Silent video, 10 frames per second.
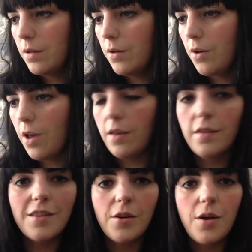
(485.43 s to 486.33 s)
Okay,
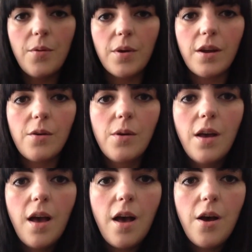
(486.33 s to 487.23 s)
so here we go.
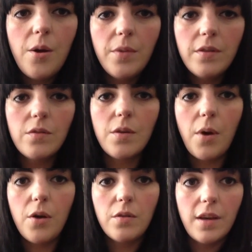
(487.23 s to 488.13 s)
This is a
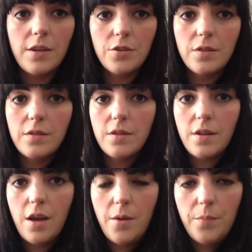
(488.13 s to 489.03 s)
post that I just
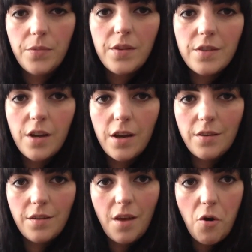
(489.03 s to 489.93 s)
started
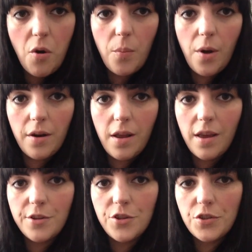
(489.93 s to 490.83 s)
to set up on
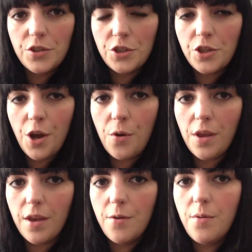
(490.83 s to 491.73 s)
here just to show
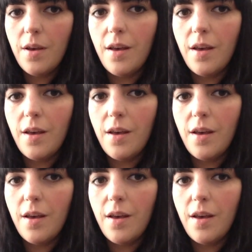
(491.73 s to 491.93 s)
you.